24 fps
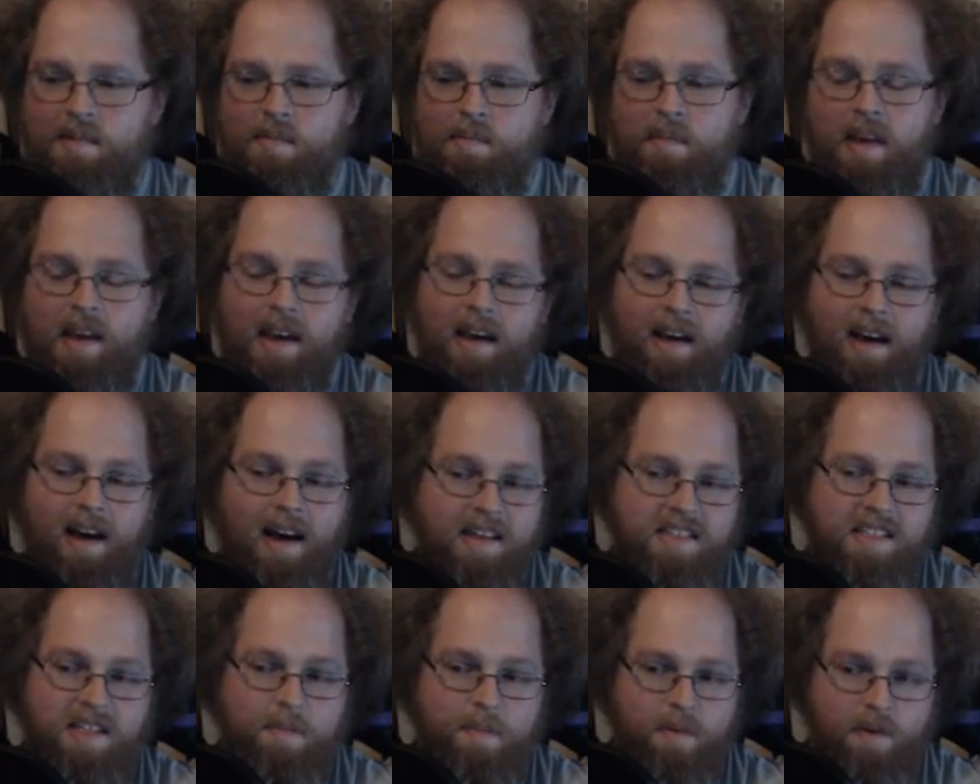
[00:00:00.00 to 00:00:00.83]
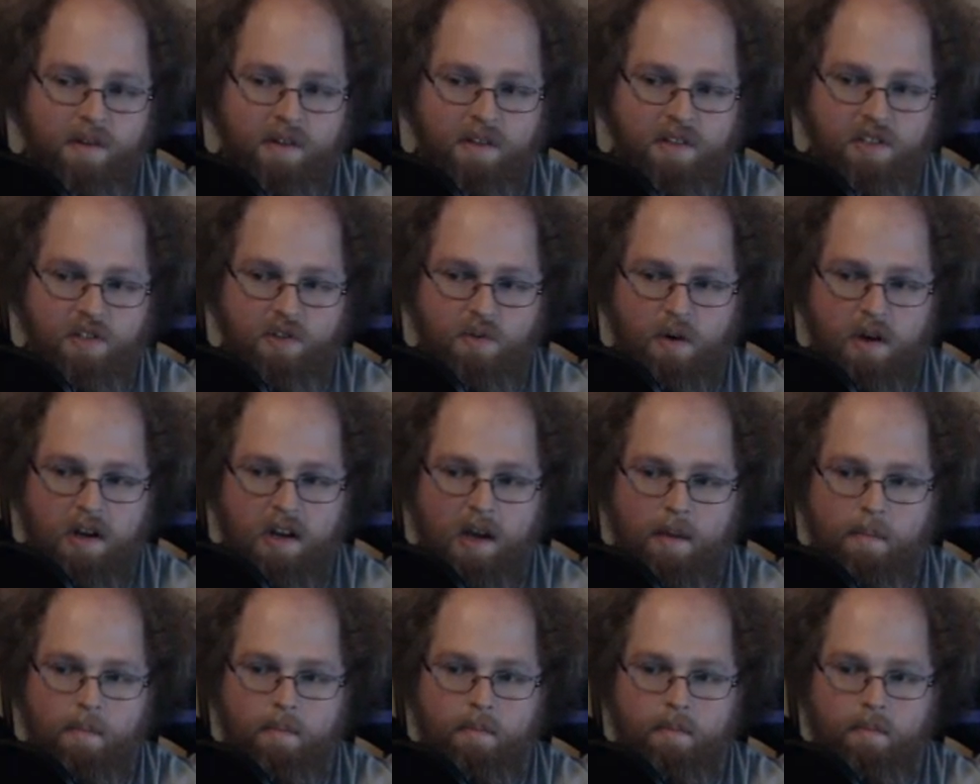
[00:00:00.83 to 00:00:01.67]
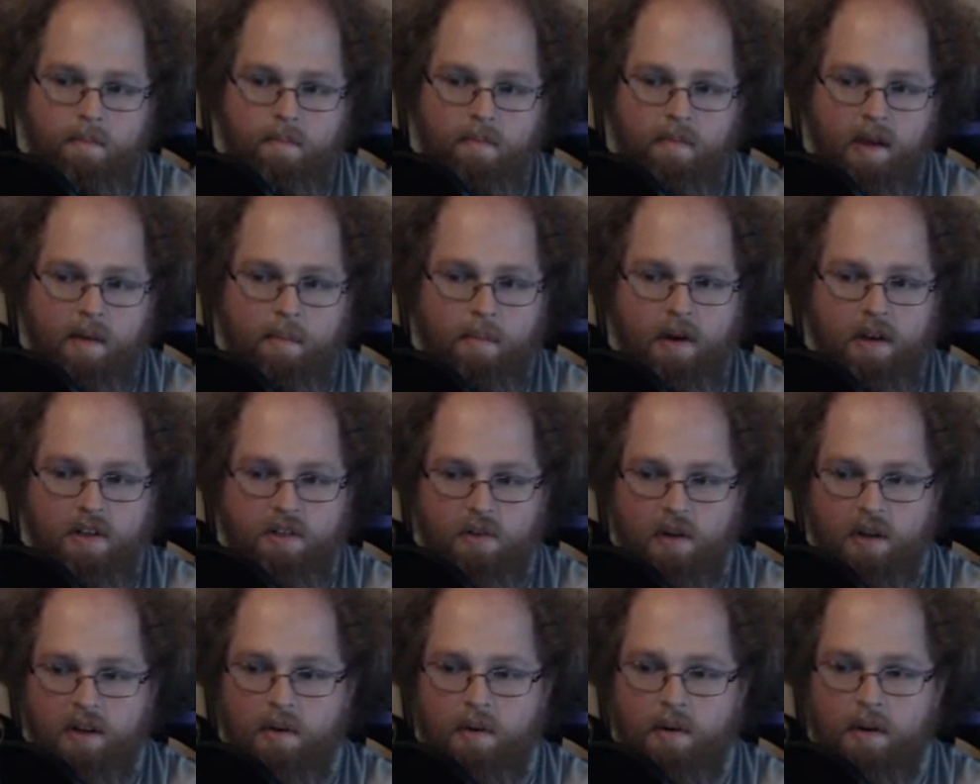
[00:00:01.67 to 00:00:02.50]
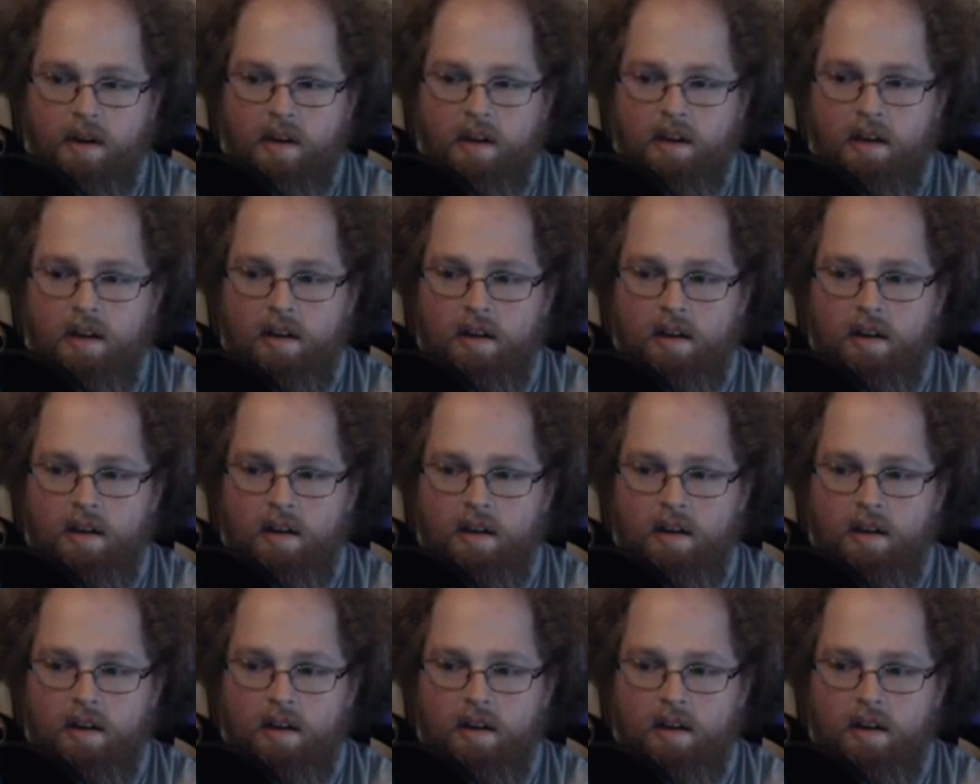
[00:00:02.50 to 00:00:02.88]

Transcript: But yeah, I typically just run up and punch right away.